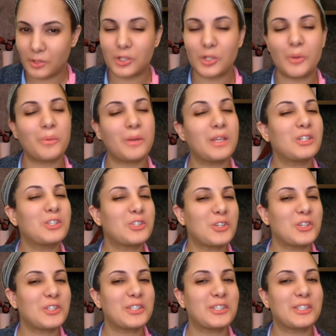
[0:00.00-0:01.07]
So be
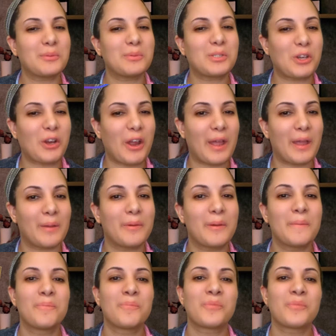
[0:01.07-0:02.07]
sure to subscribe